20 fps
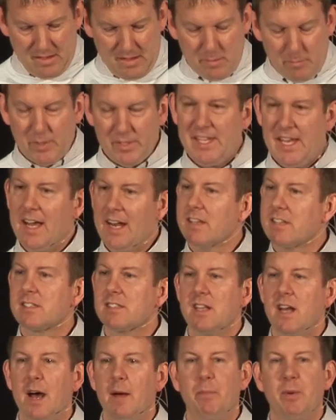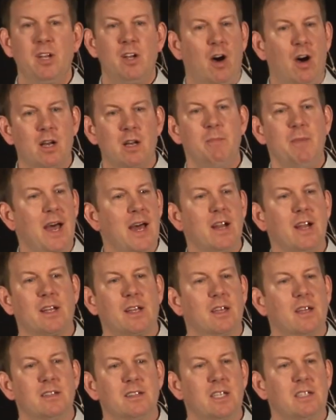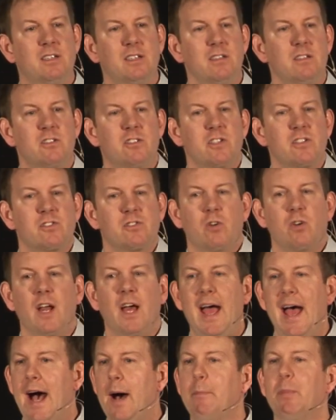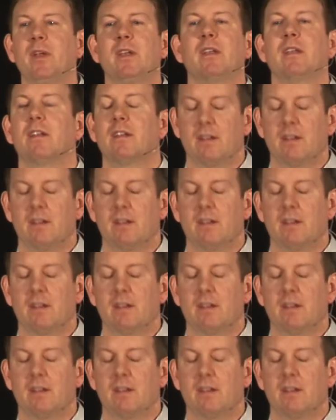But that has not been automatic. That didn't just sort of happen.